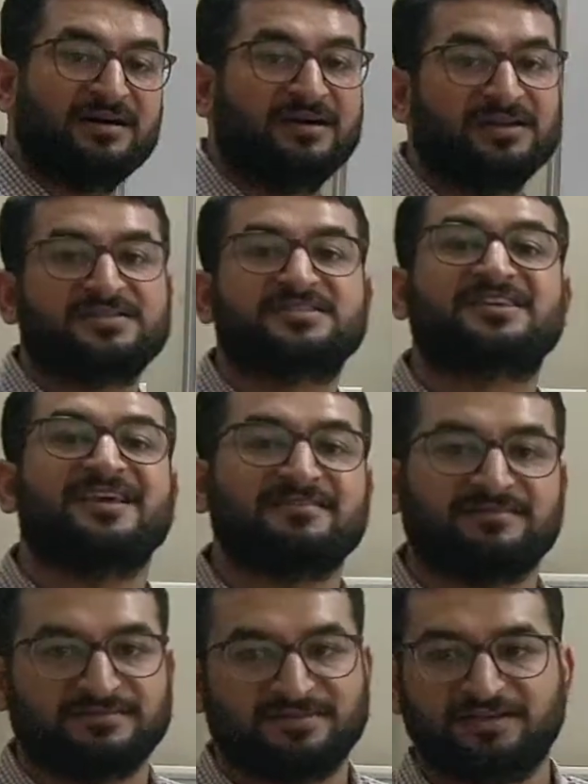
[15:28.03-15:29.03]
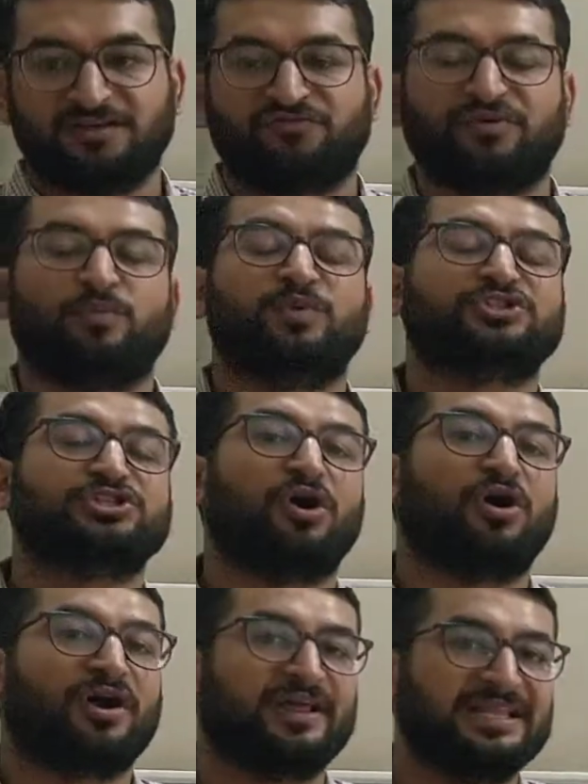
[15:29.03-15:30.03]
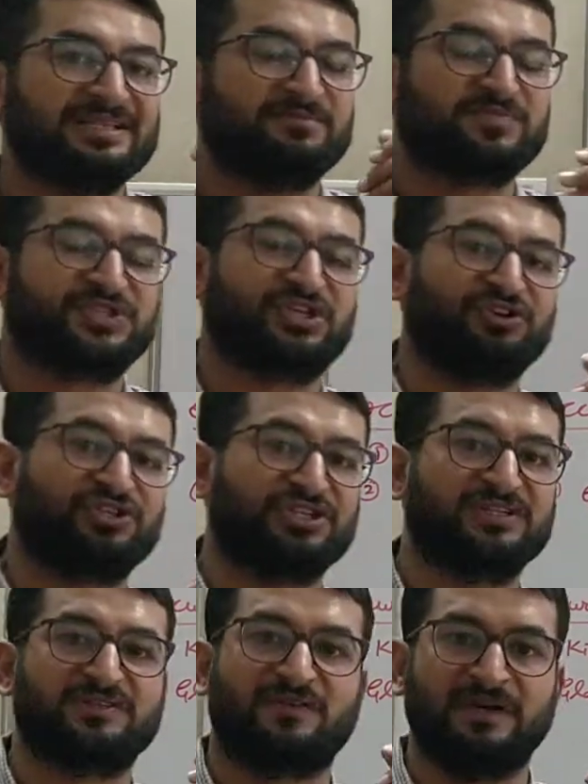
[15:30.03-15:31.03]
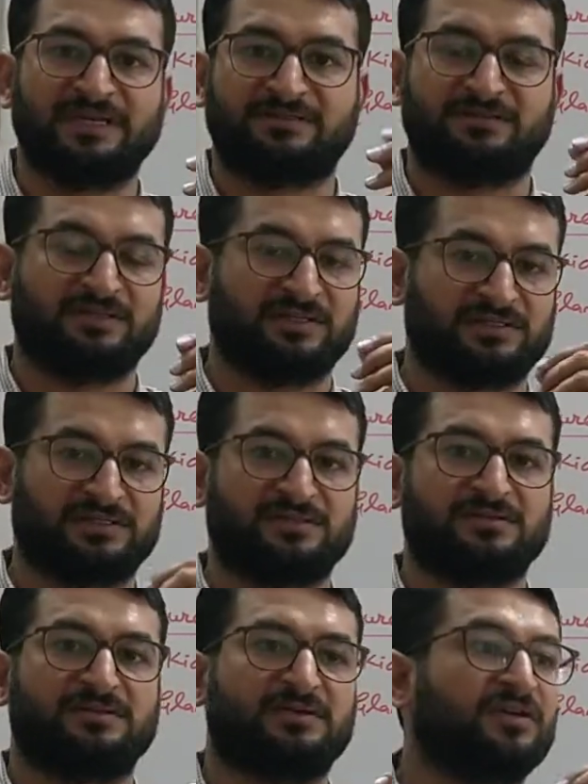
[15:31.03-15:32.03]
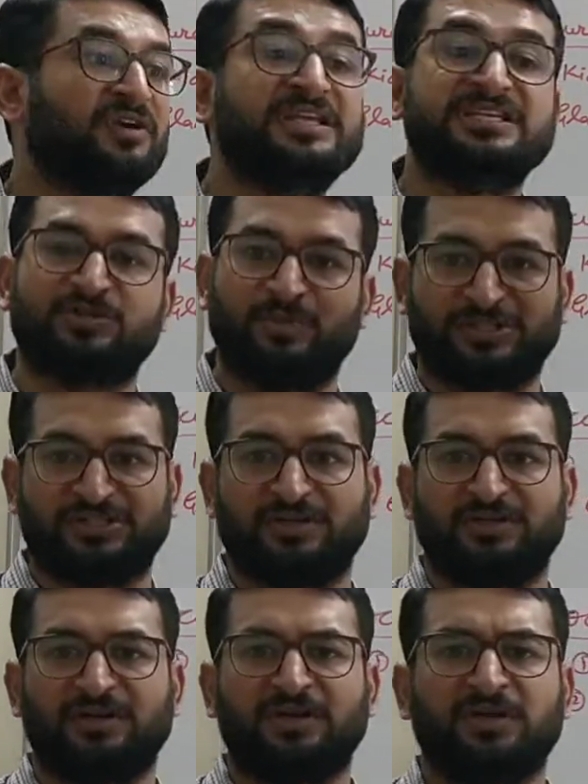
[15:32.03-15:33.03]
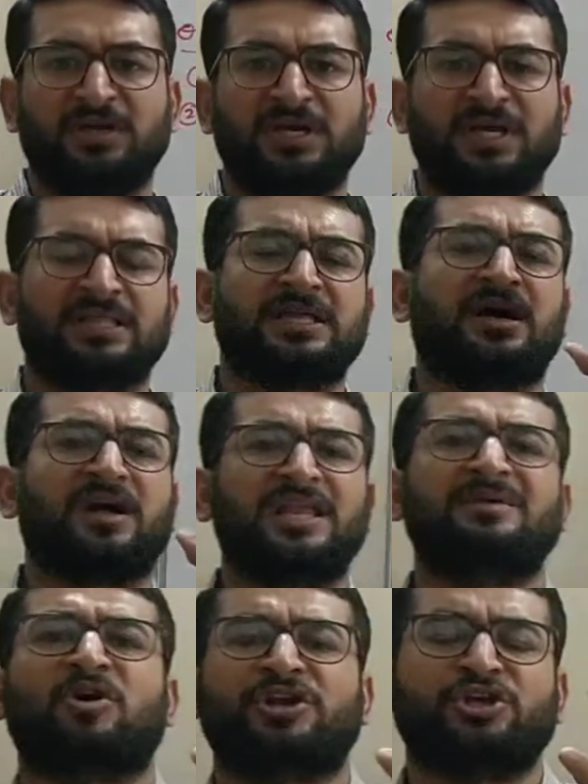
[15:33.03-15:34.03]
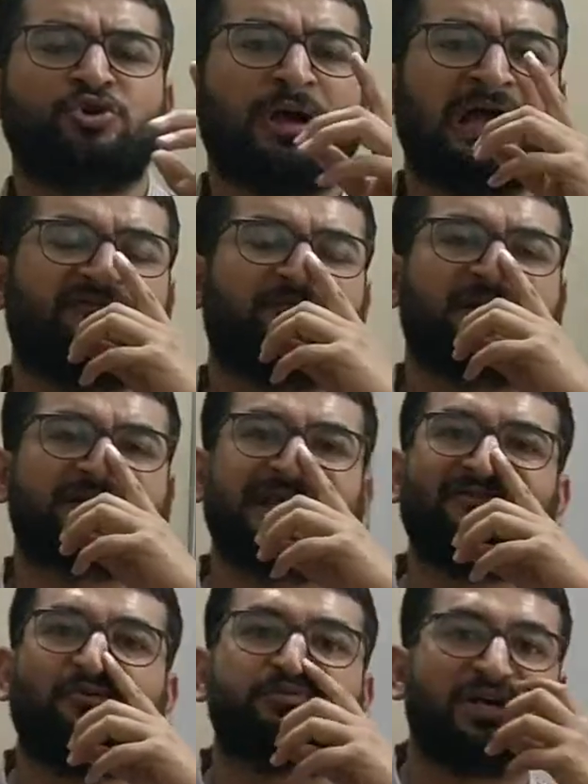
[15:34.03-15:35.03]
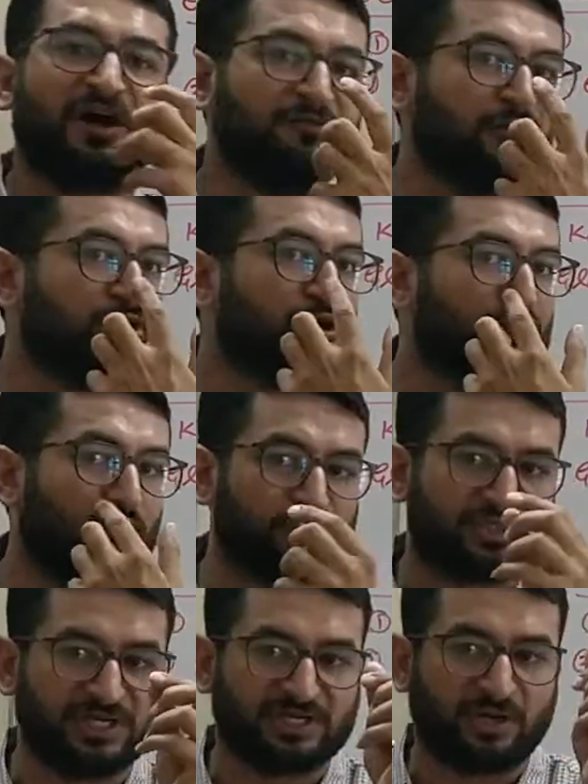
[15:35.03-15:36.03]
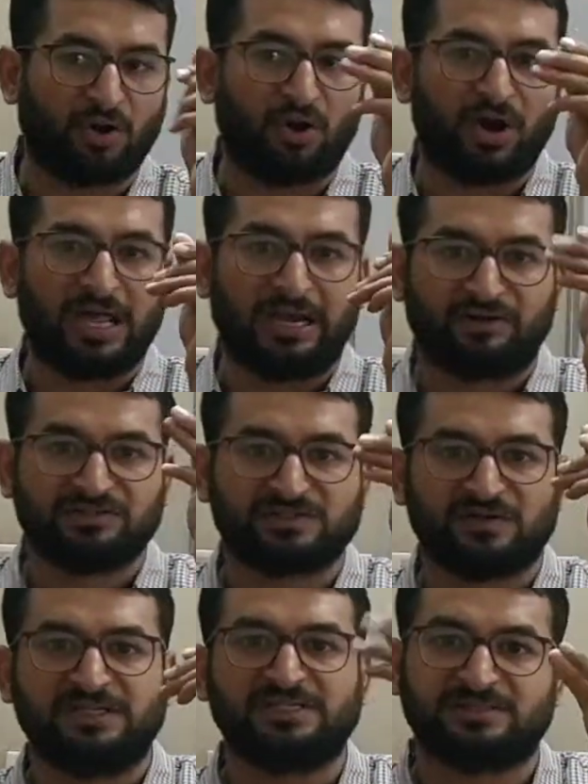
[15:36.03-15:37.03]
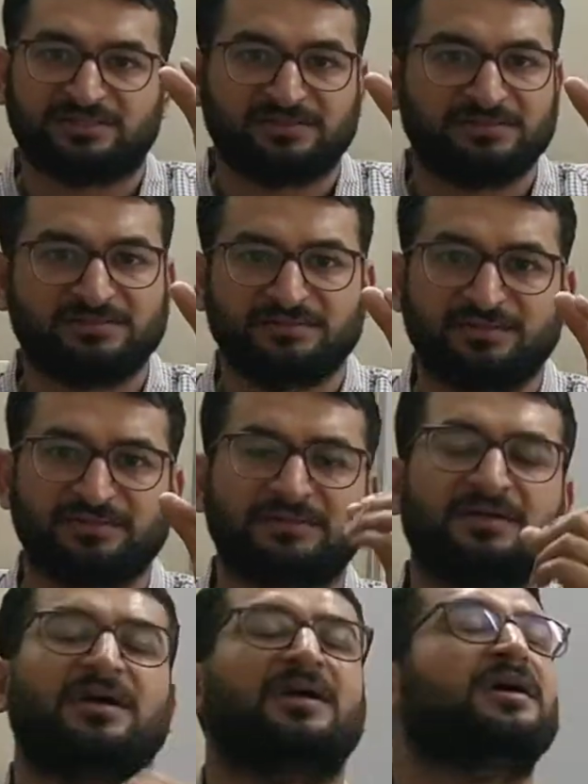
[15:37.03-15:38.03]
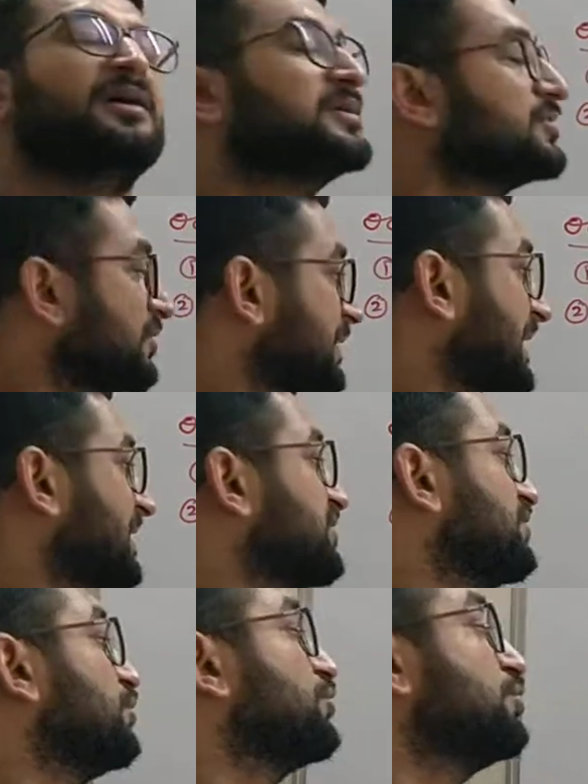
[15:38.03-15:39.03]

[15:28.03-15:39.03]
skin, from which the oily secretion is released. Bachche. In the early morning, you must have observed on your nose certain oil is released. So that is due to the